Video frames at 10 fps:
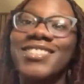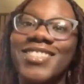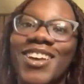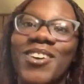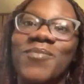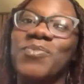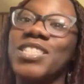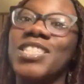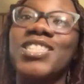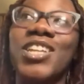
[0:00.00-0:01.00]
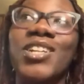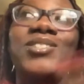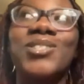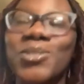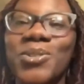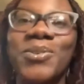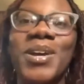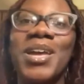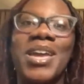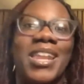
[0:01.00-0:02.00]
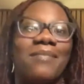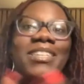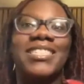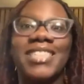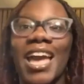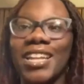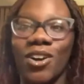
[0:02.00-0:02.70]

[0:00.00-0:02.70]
So this is year 2, and I'm excited.